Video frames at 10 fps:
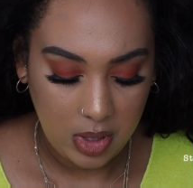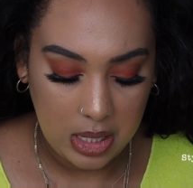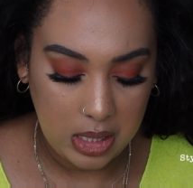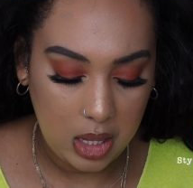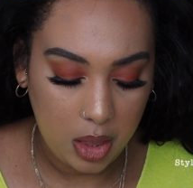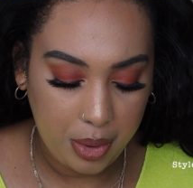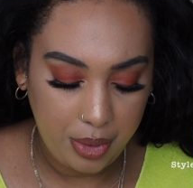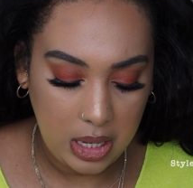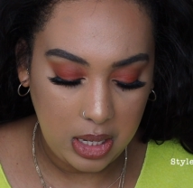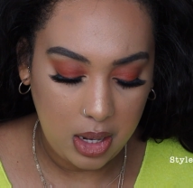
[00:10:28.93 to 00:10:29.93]
It's the
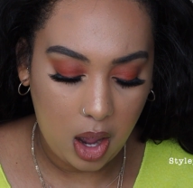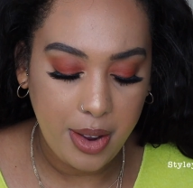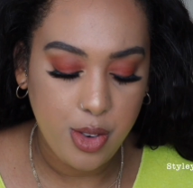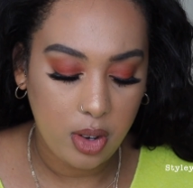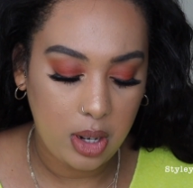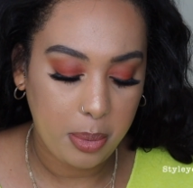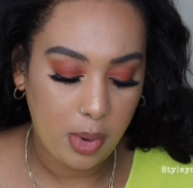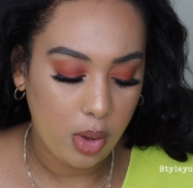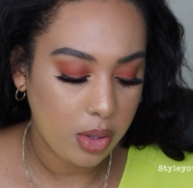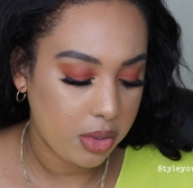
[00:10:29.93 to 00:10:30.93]
3D Hydro Lip
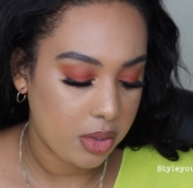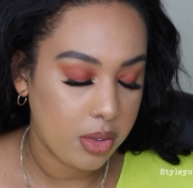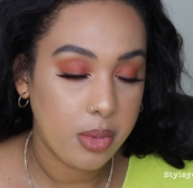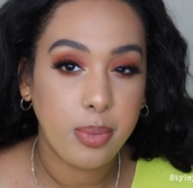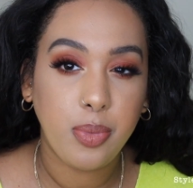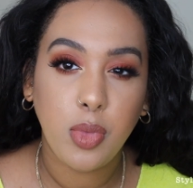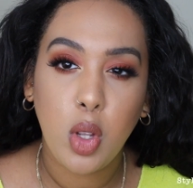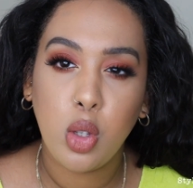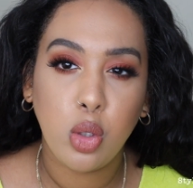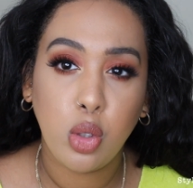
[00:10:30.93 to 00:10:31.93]
Gloss.
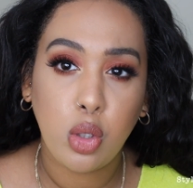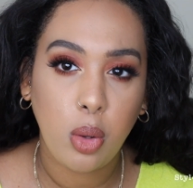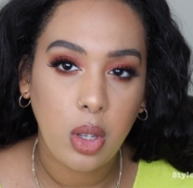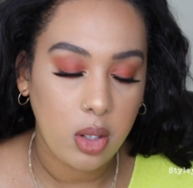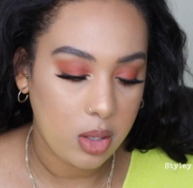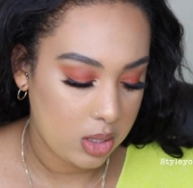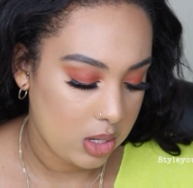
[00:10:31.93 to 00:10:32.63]
So good.